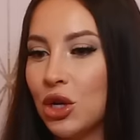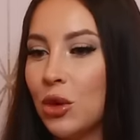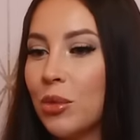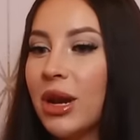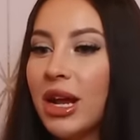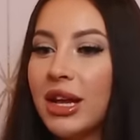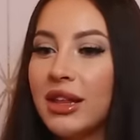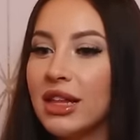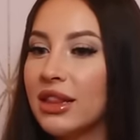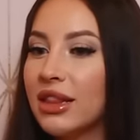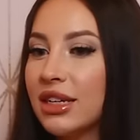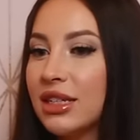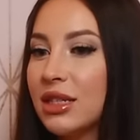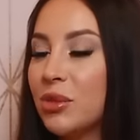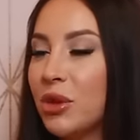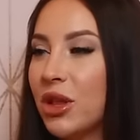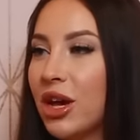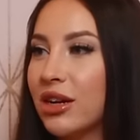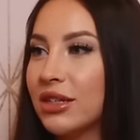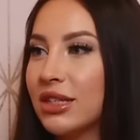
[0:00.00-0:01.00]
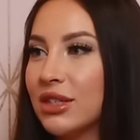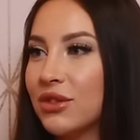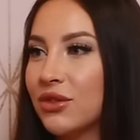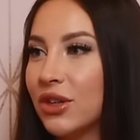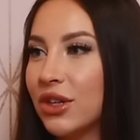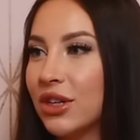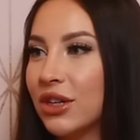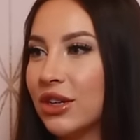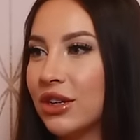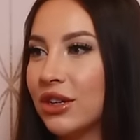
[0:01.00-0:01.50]
So, but I think that's a plus
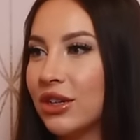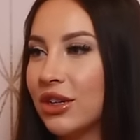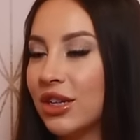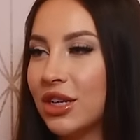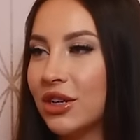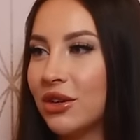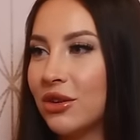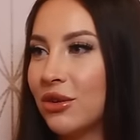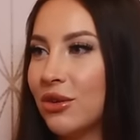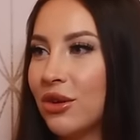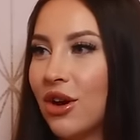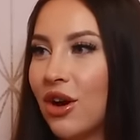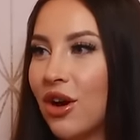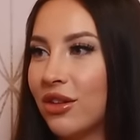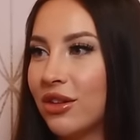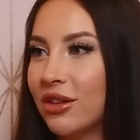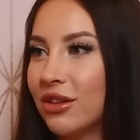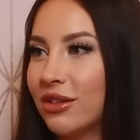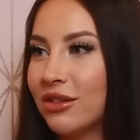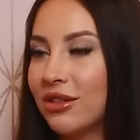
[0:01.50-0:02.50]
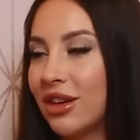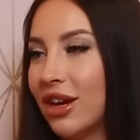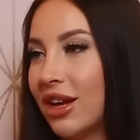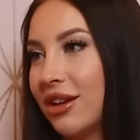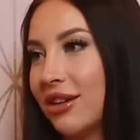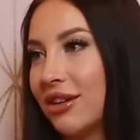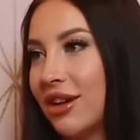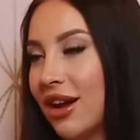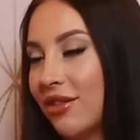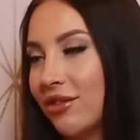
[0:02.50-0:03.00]
for you know all the
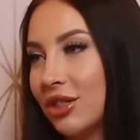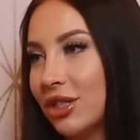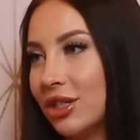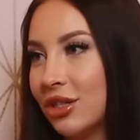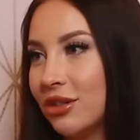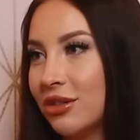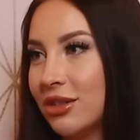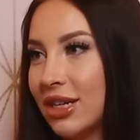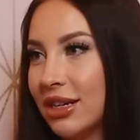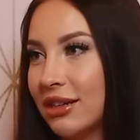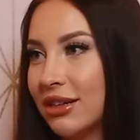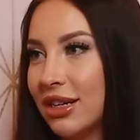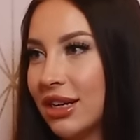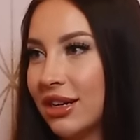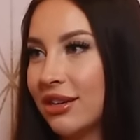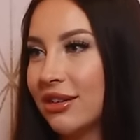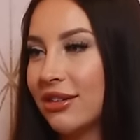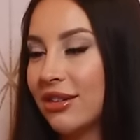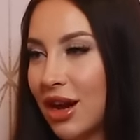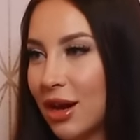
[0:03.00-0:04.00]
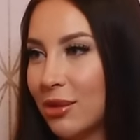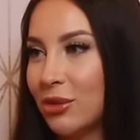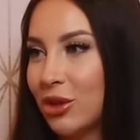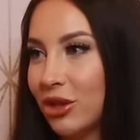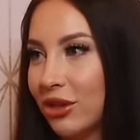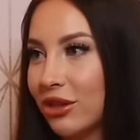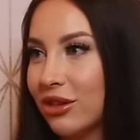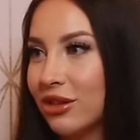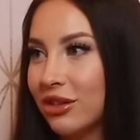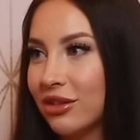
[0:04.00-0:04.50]
kind of average dudes out there. I'm your
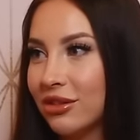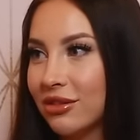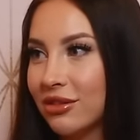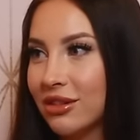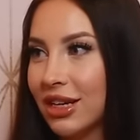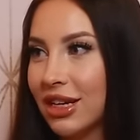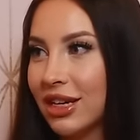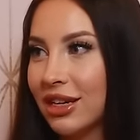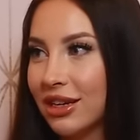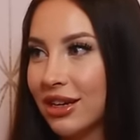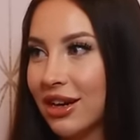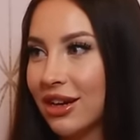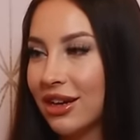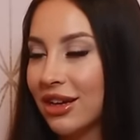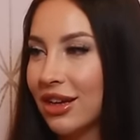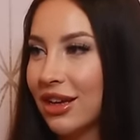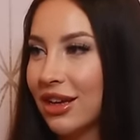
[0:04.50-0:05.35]
girl. Like, hey,